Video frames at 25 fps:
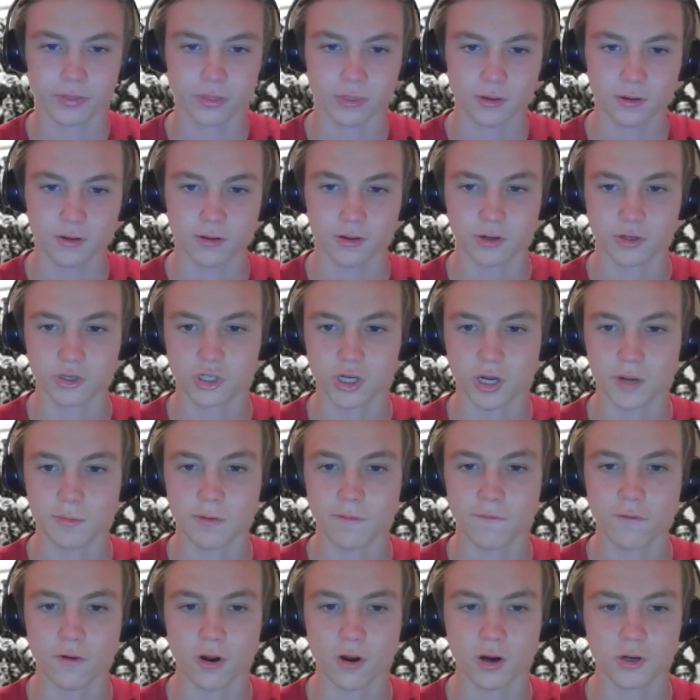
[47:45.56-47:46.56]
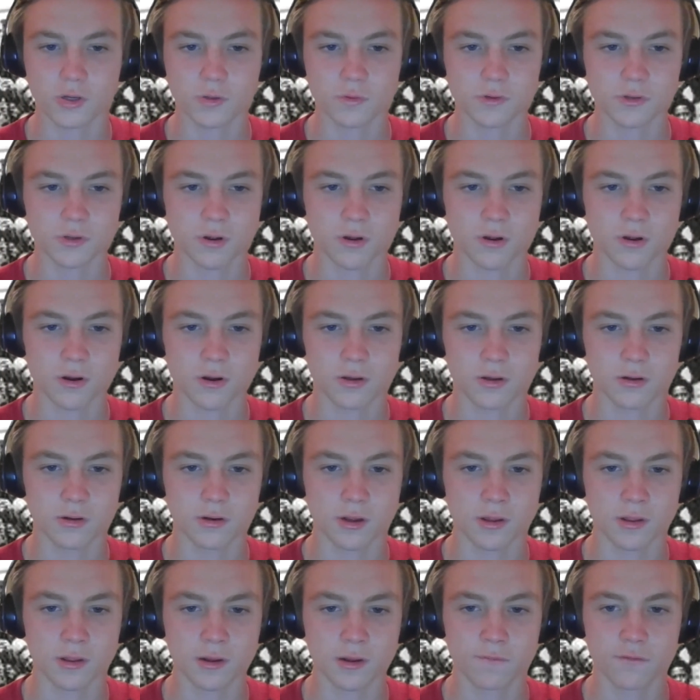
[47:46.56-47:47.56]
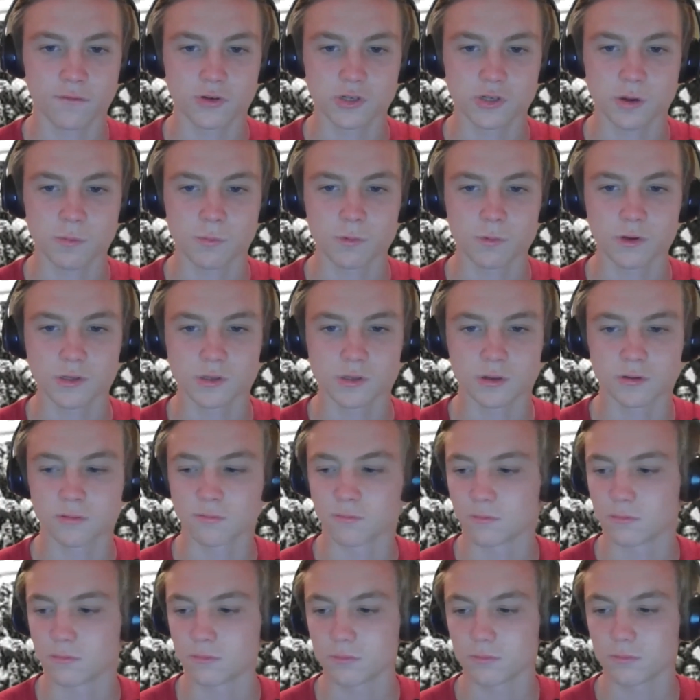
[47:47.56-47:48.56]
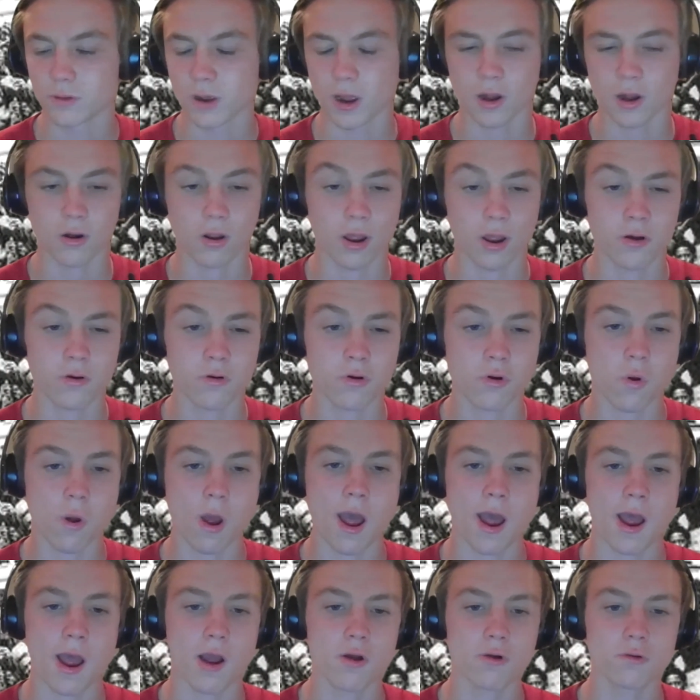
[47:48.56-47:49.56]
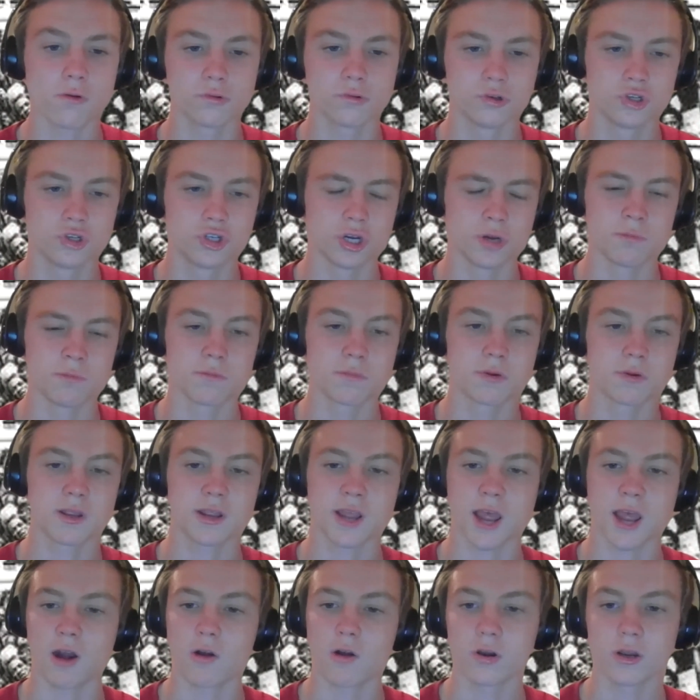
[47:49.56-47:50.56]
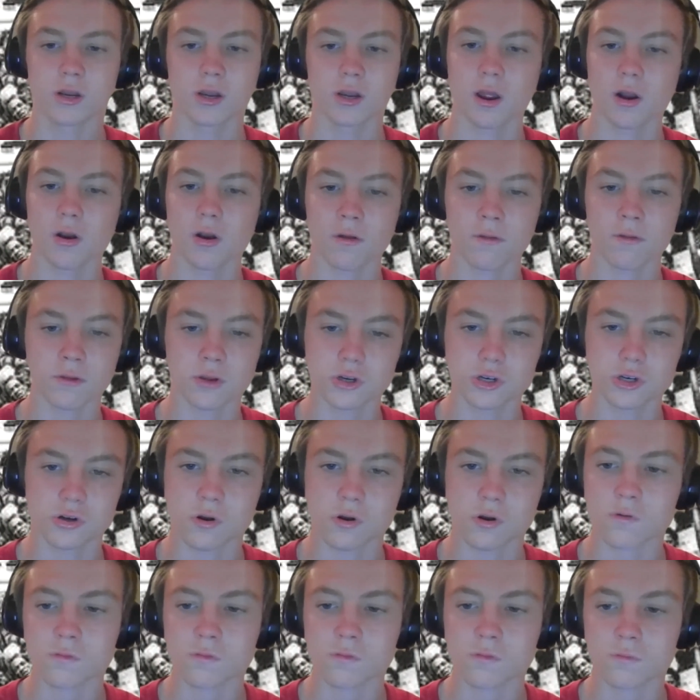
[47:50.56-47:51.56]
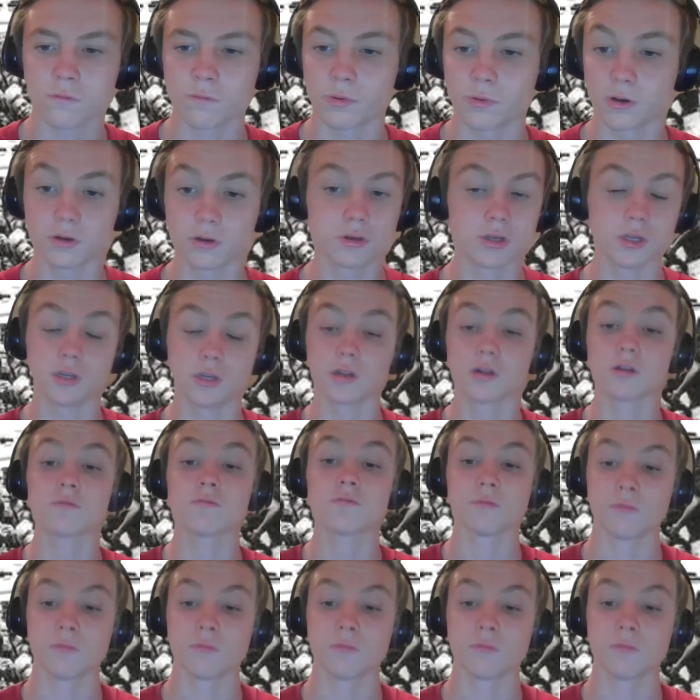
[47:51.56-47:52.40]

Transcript: Like Jamie Foxx was on it, and then for some reason, I don't know how Jim Carrey got on this show, but he did.